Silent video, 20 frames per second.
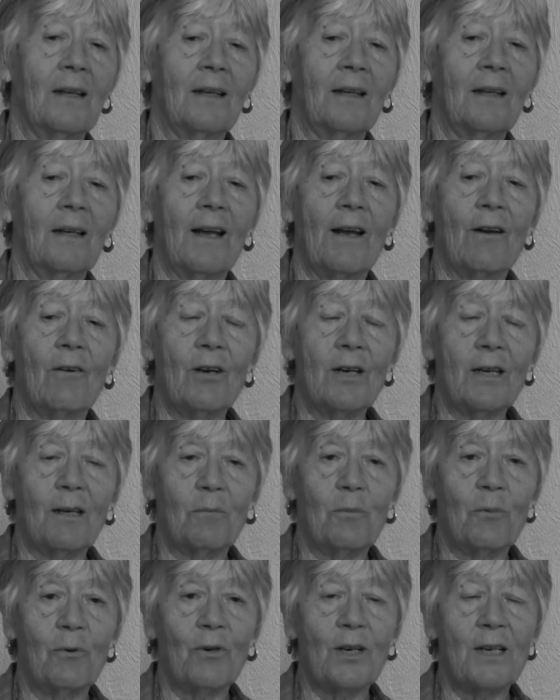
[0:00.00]

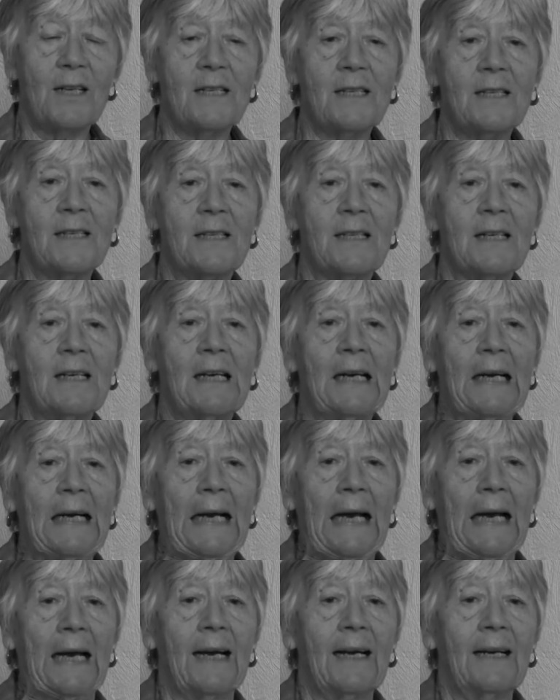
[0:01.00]
cleric, priest,
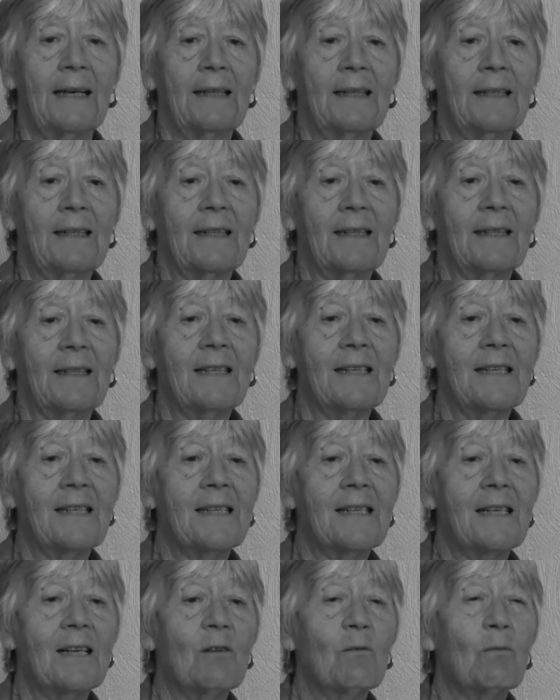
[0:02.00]
he
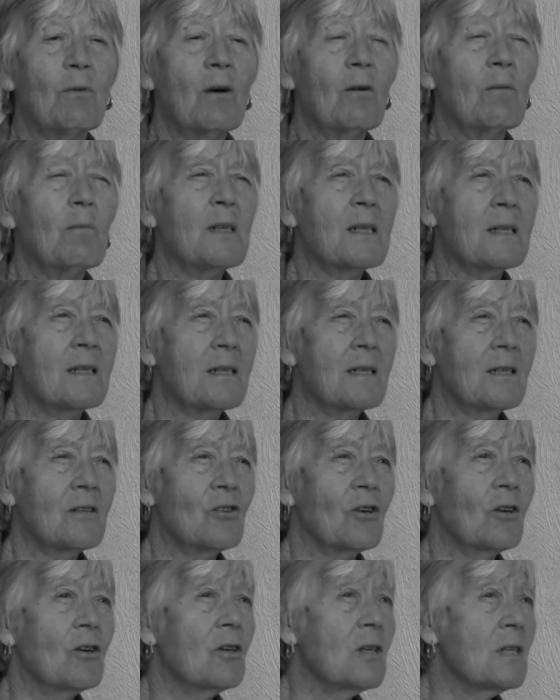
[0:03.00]
said, "Well, Mrs.
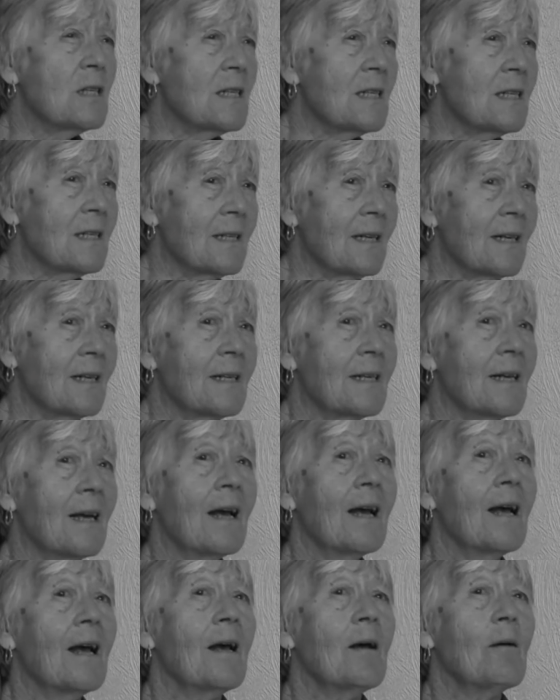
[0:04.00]
Jones," he said,
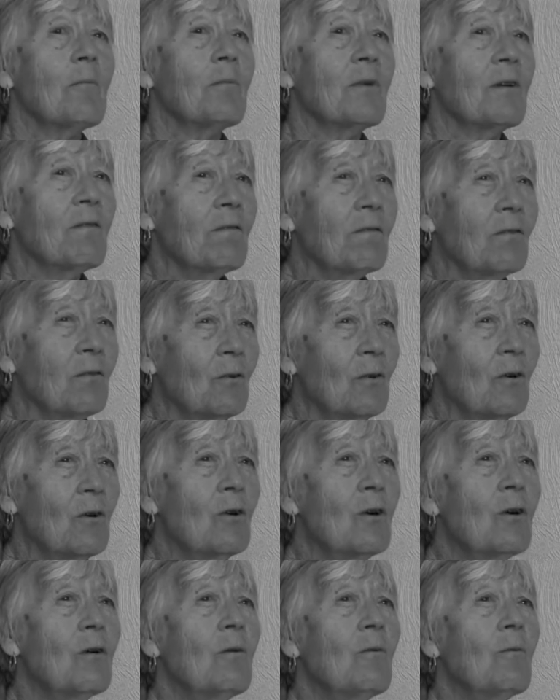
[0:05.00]

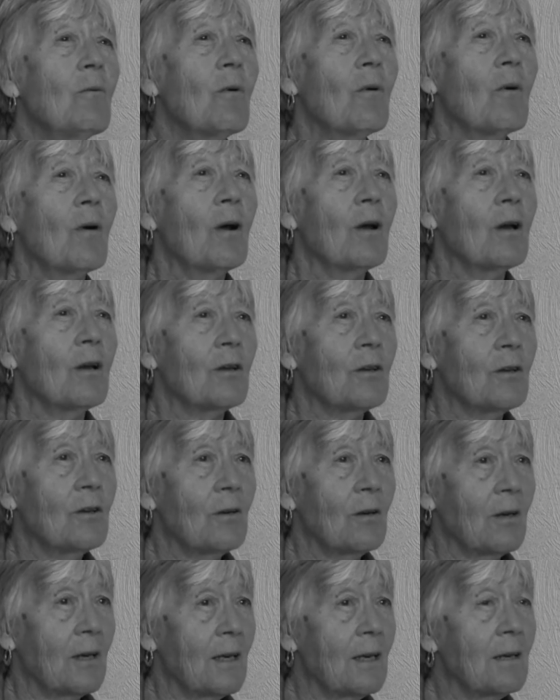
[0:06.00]
"before
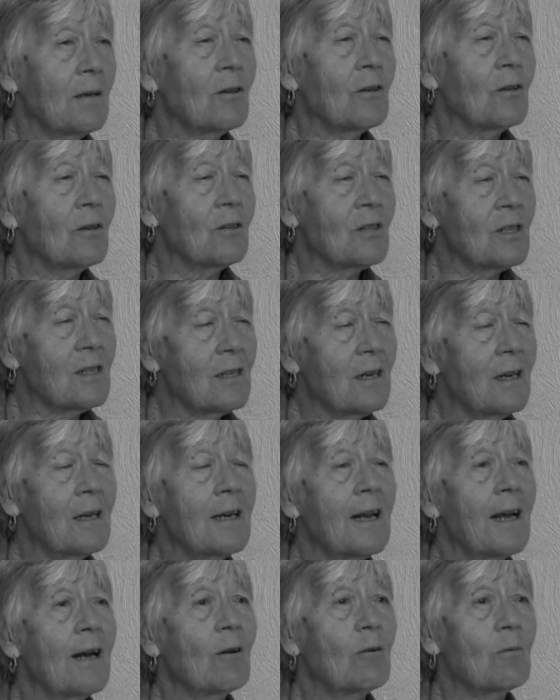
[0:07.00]
your
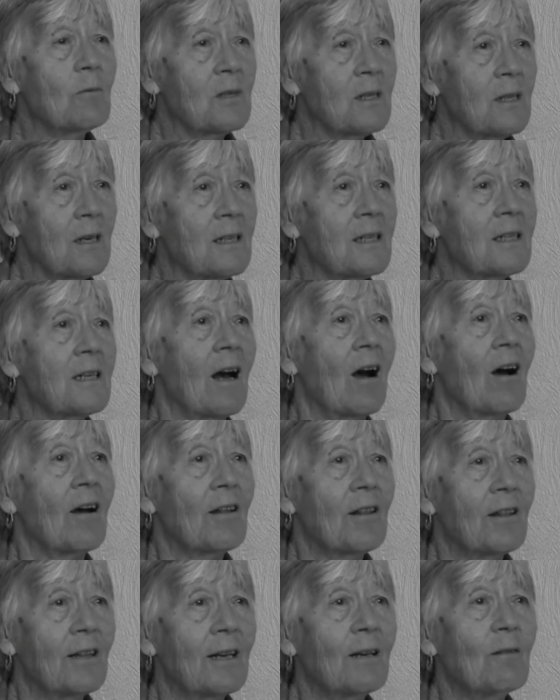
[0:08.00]
son helps us, I
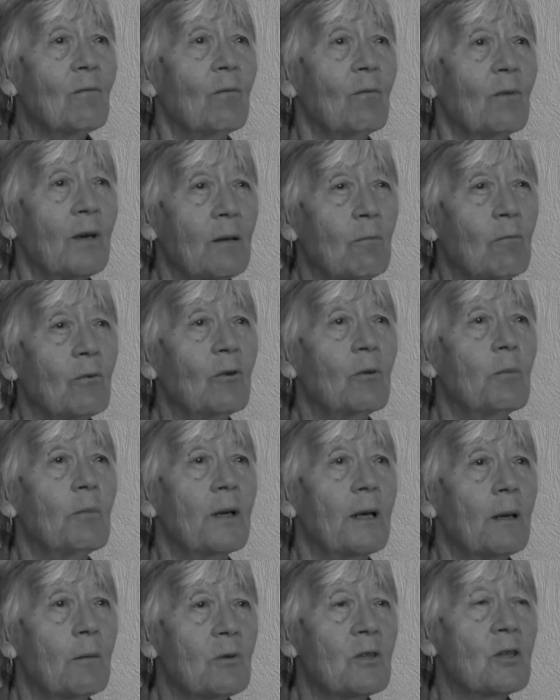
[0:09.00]
think we will
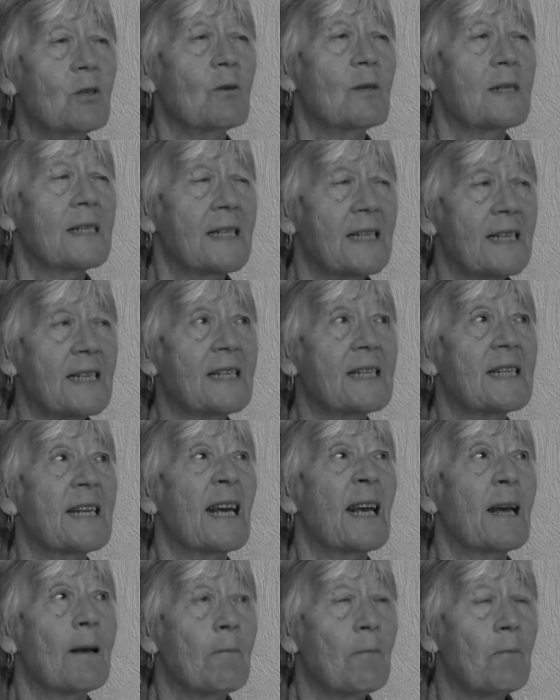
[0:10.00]
be able to assist
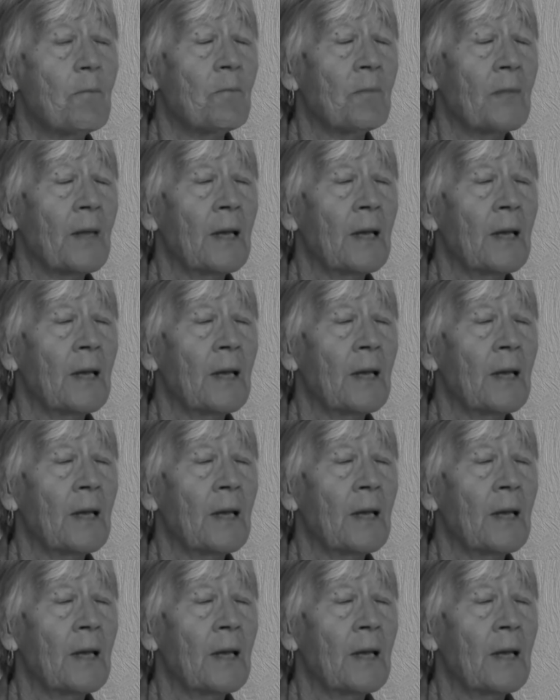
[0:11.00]
him."